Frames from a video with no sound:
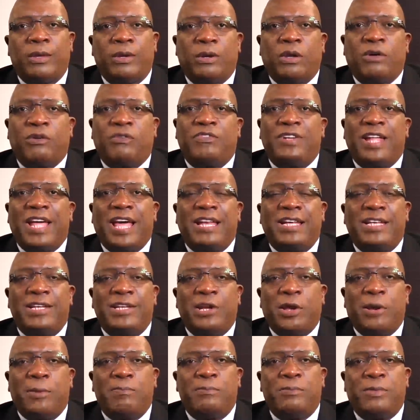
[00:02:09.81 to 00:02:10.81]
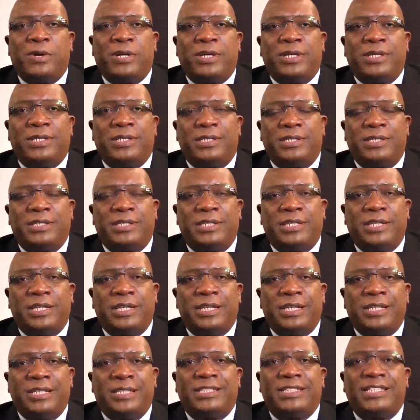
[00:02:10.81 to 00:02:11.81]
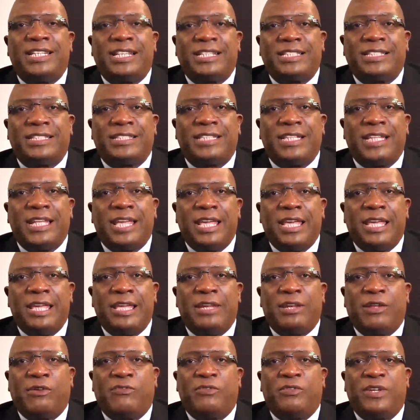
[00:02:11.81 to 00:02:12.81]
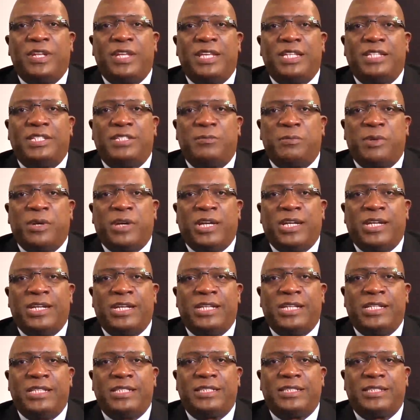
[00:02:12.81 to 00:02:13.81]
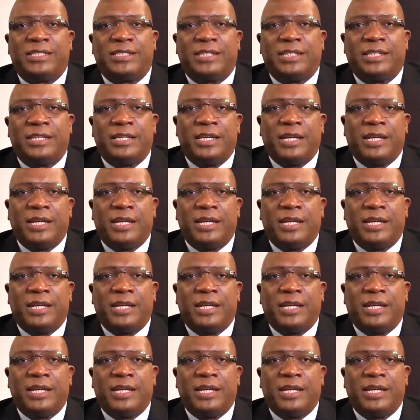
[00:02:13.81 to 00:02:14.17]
Of that number, 16 of these murders